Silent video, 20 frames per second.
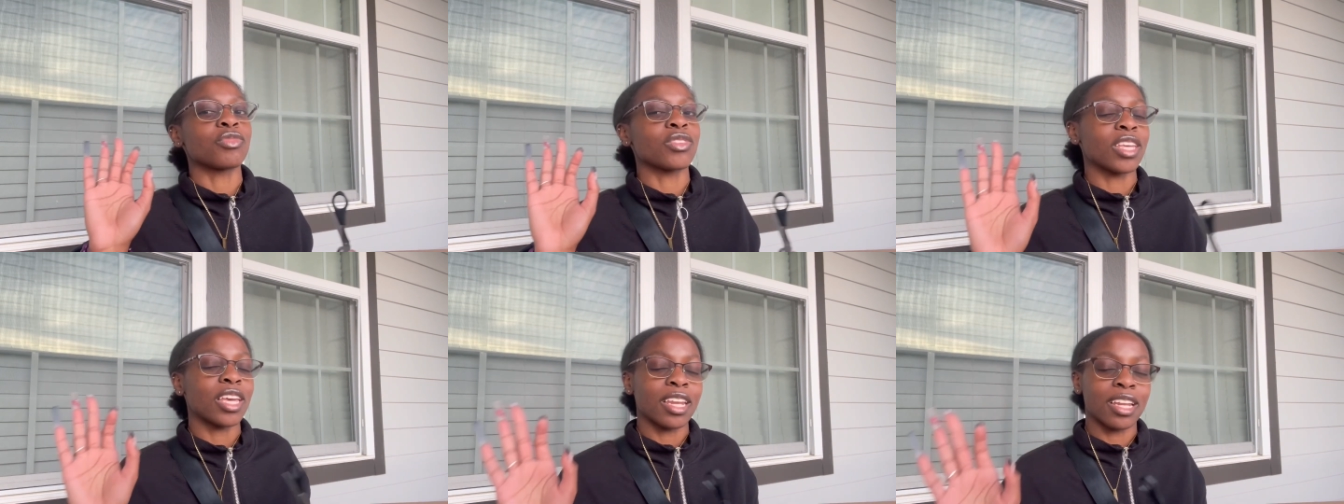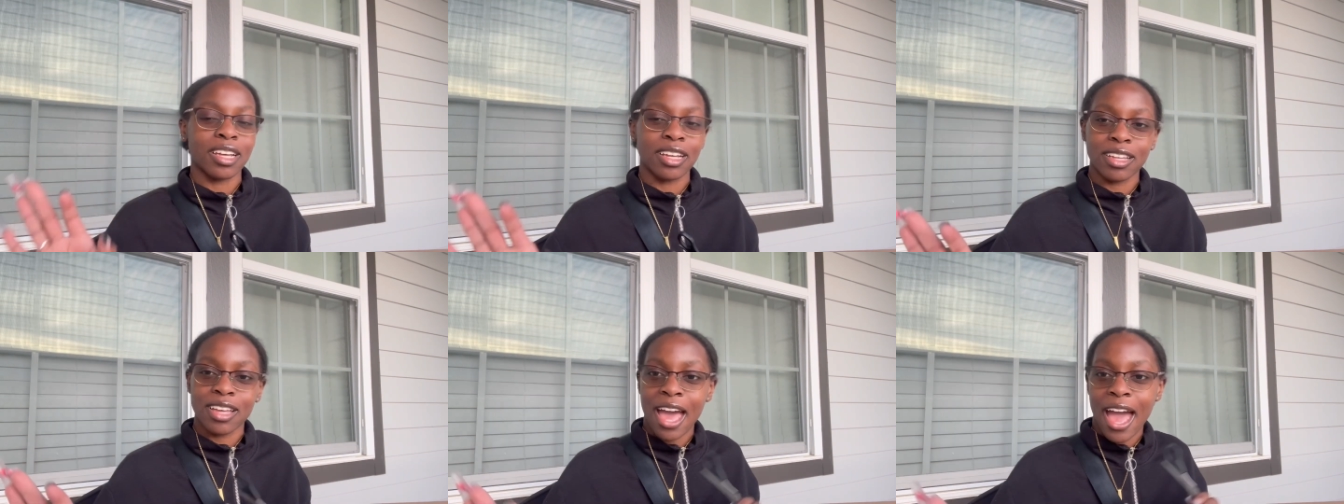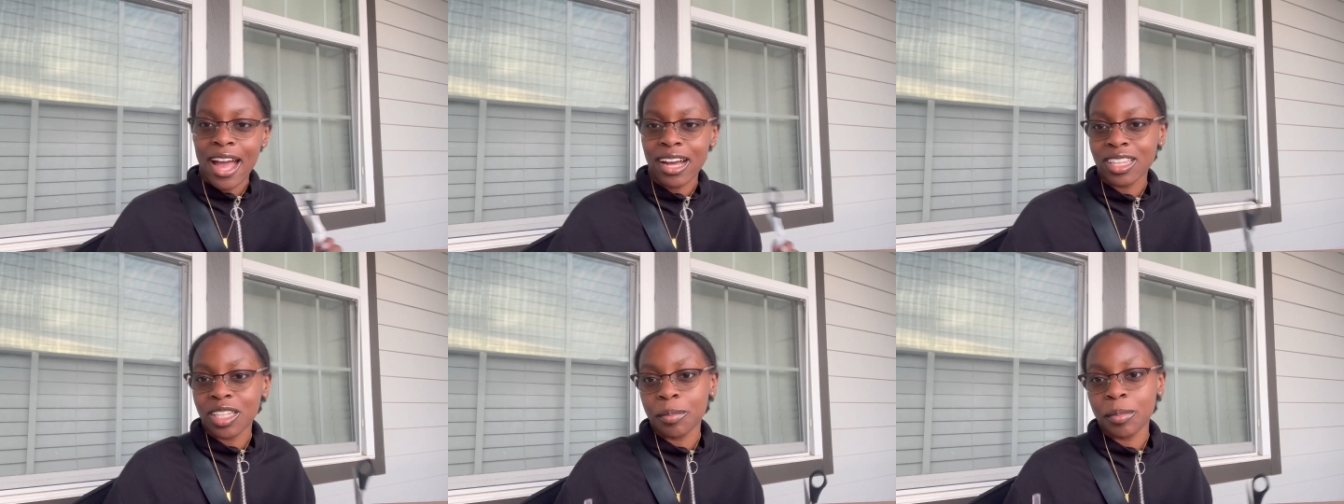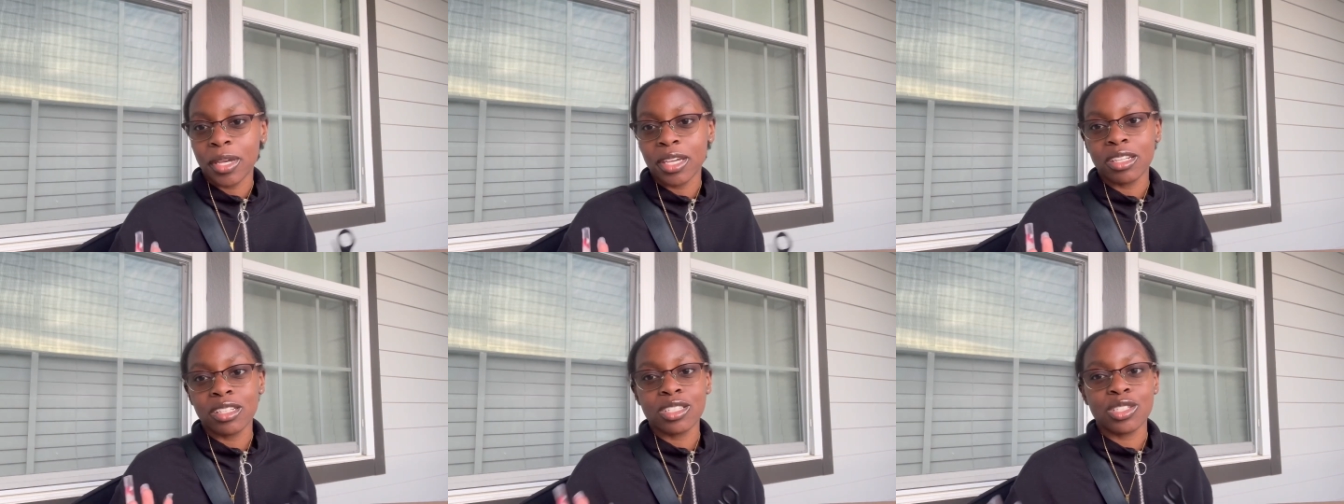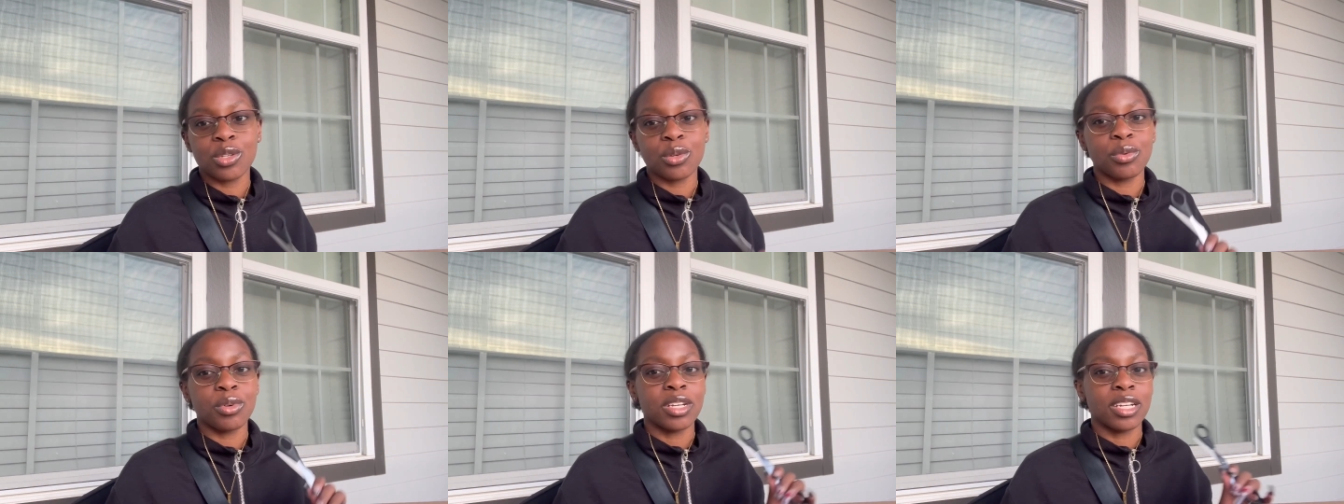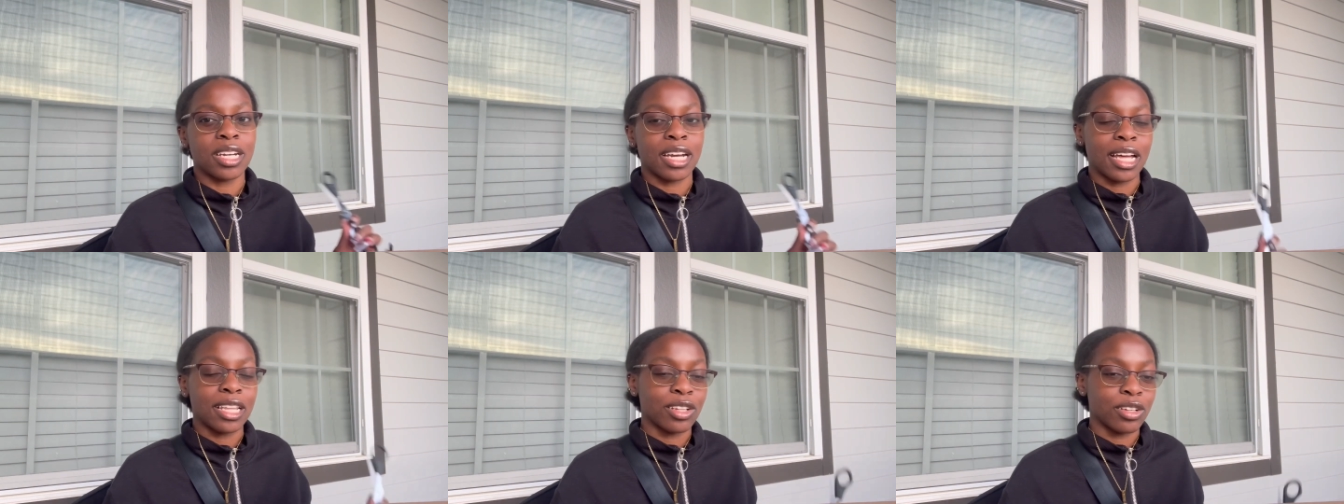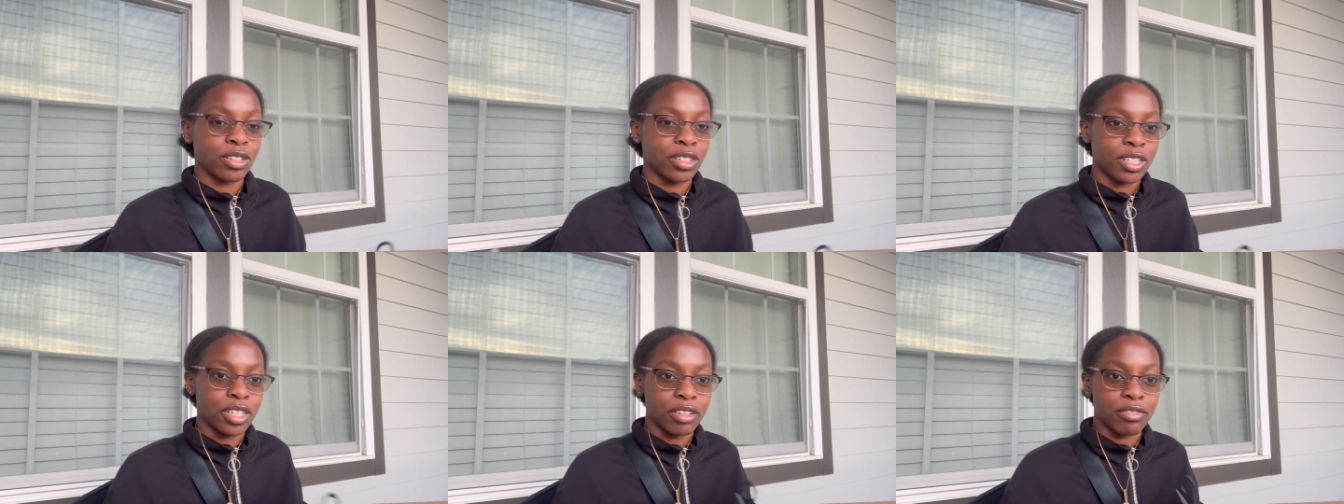get acclimated to it and I
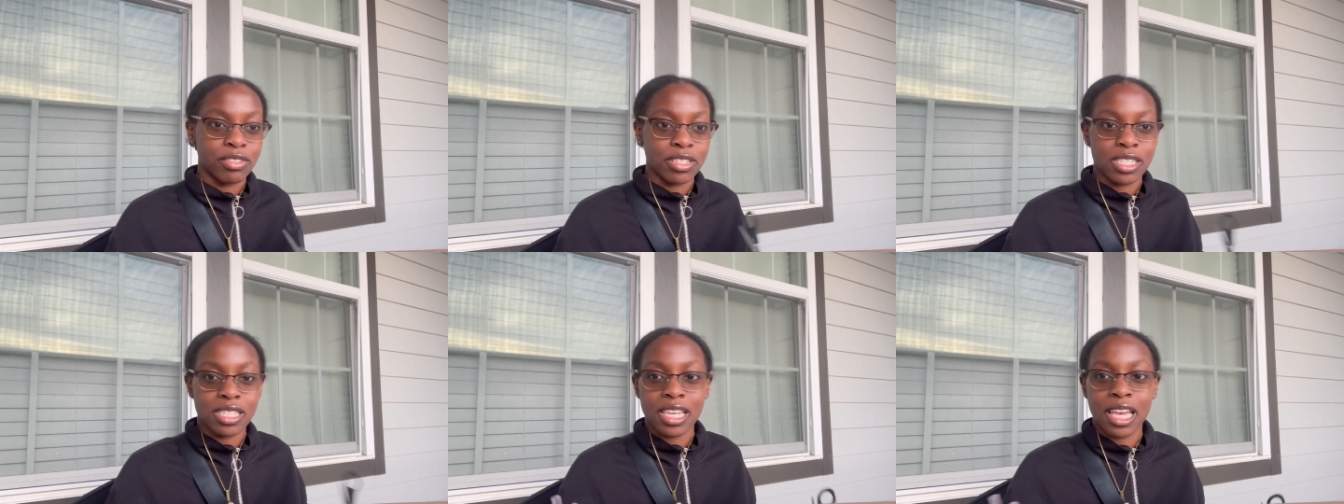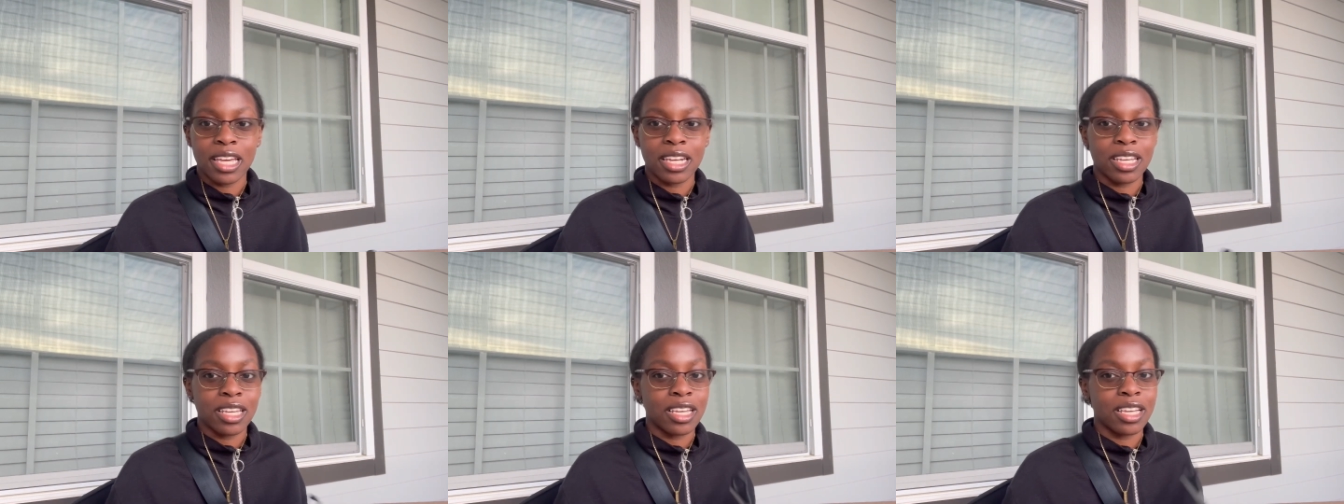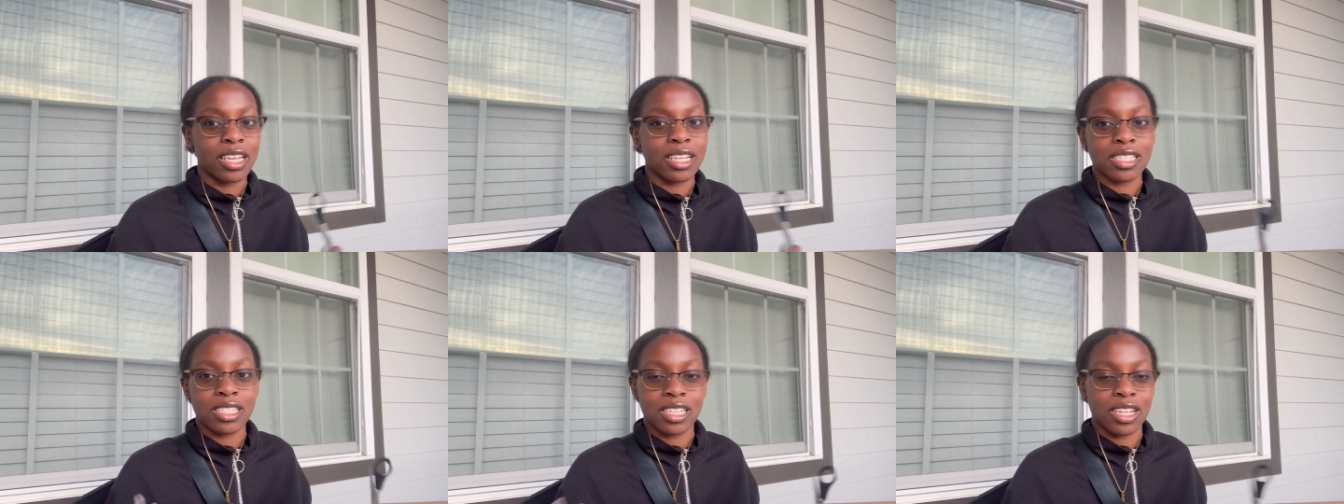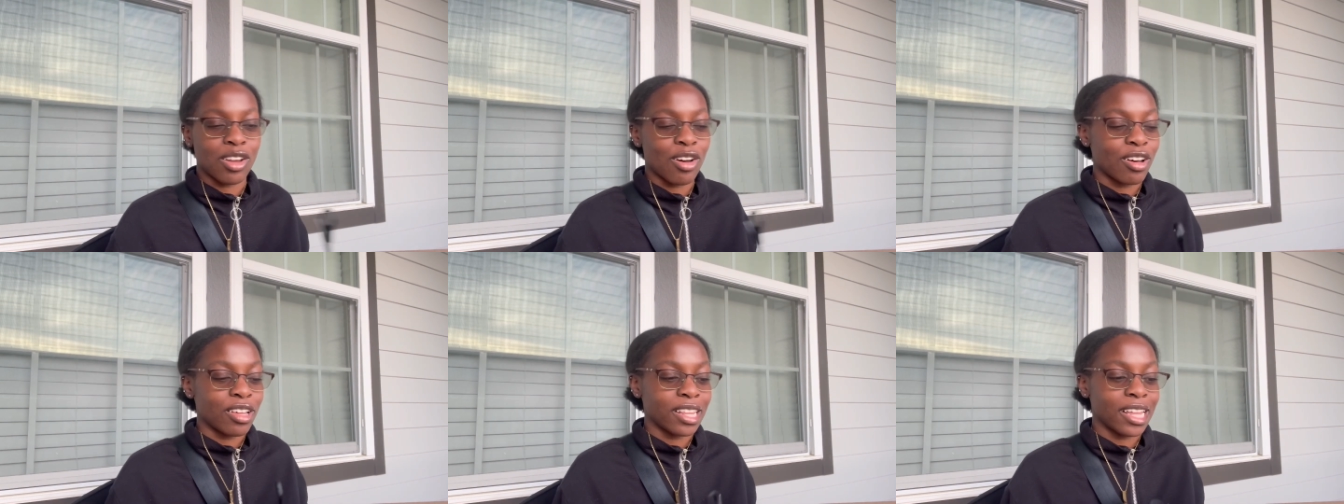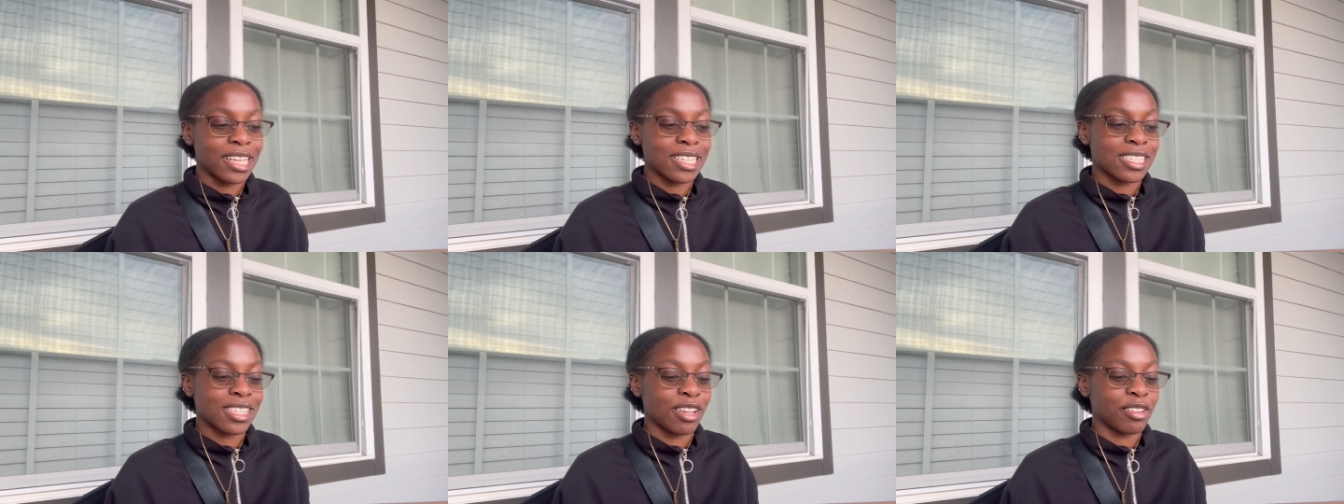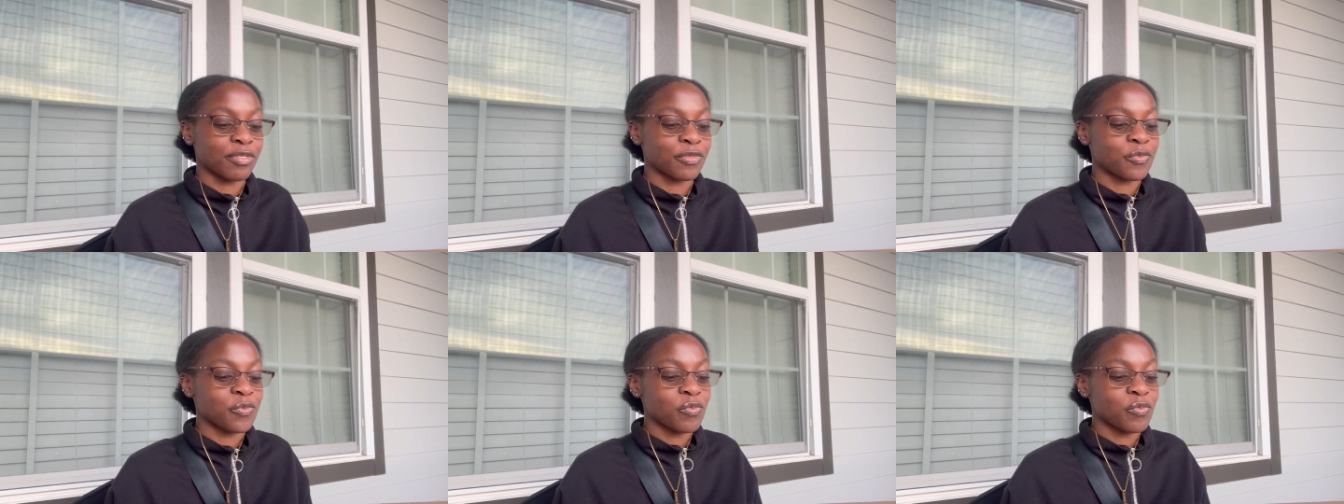learn the different settings and all that stuff.